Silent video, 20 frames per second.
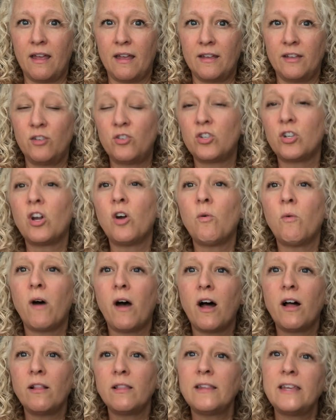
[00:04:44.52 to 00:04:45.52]
you should go,
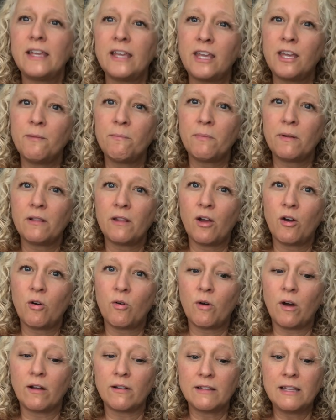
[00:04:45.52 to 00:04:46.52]
I'll link him
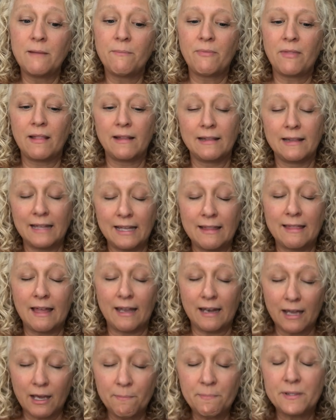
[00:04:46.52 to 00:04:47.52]
below. I'll link, link
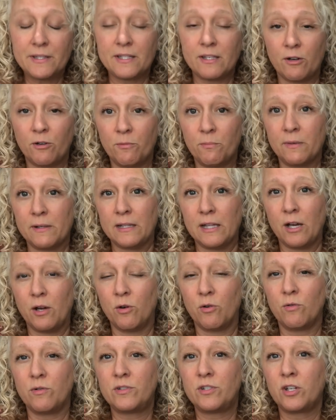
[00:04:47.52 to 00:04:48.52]
that episode
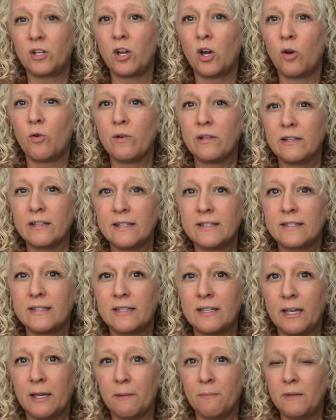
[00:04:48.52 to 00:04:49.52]
below to go and listen
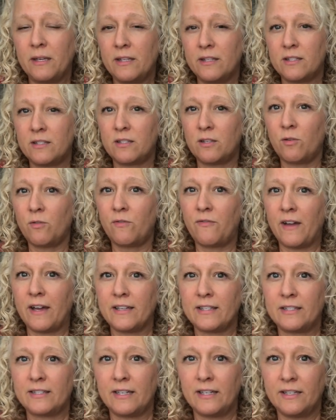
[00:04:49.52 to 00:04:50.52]
to him. He's so
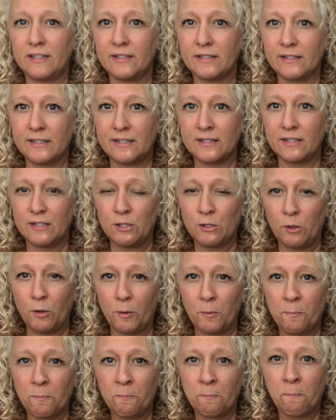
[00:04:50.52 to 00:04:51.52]
fascinating to listen to
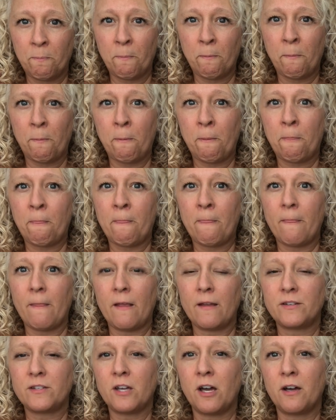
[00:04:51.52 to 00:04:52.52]

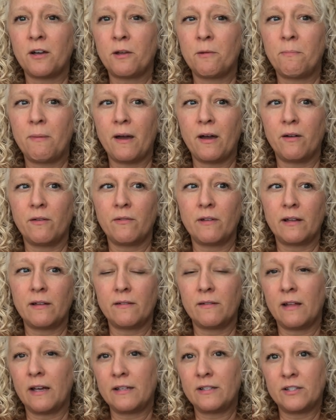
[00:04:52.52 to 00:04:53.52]
talk about. I,
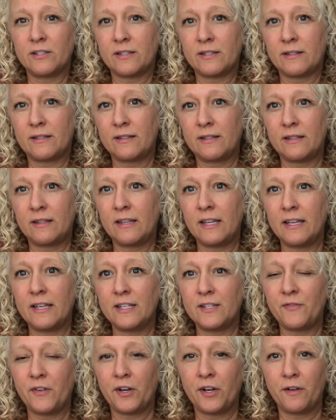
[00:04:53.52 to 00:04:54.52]
I just think
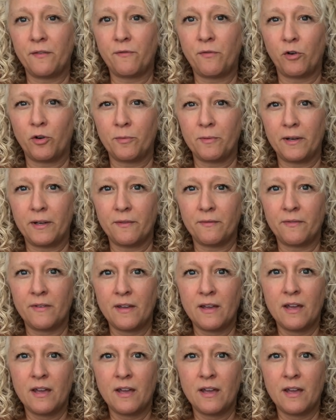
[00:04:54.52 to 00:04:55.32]
he's very informative.